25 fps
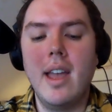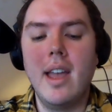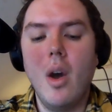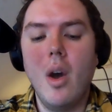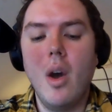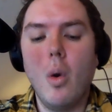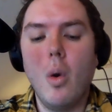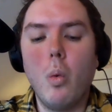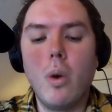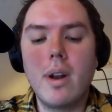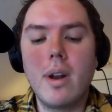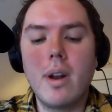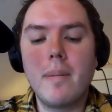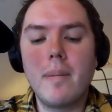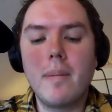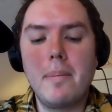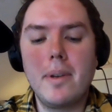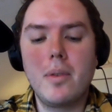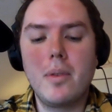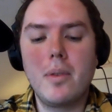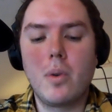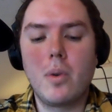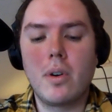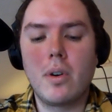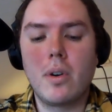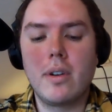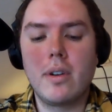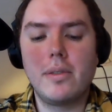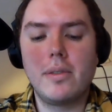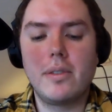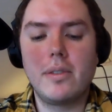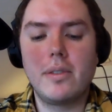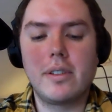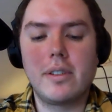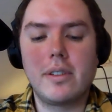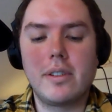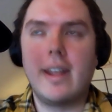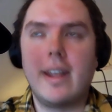One of my big worries
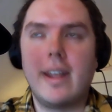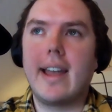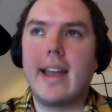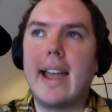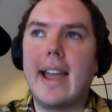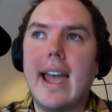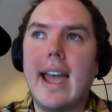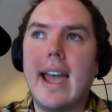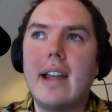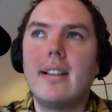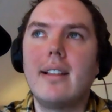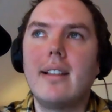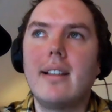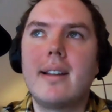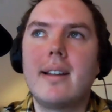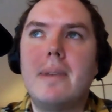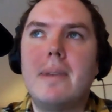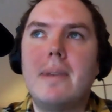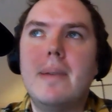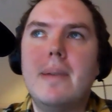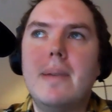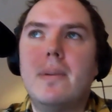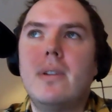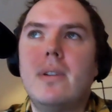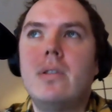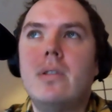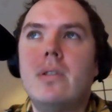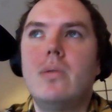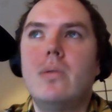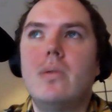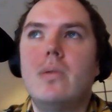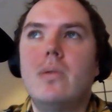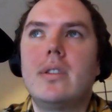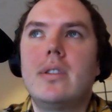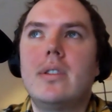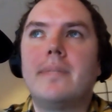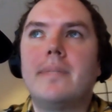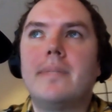was, like, I had a lot of people who
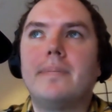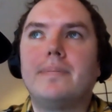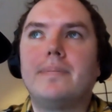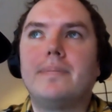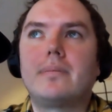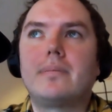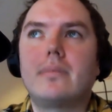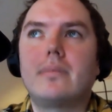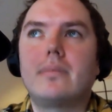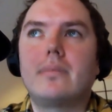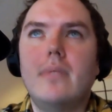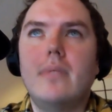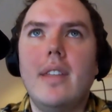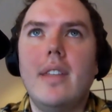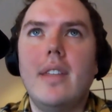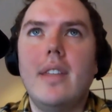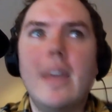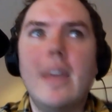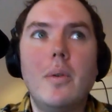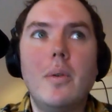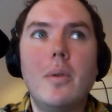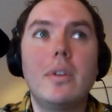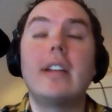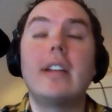would like